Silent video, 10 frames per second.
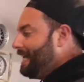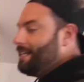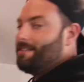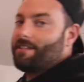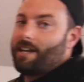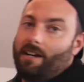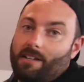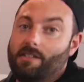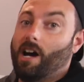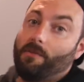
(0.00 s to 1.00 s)
this is a car
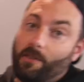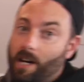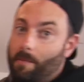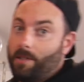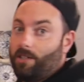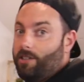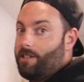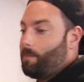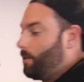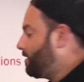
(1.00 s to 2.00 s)
that's not for competition,
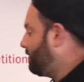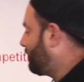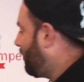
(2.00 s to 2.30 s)
it's a personal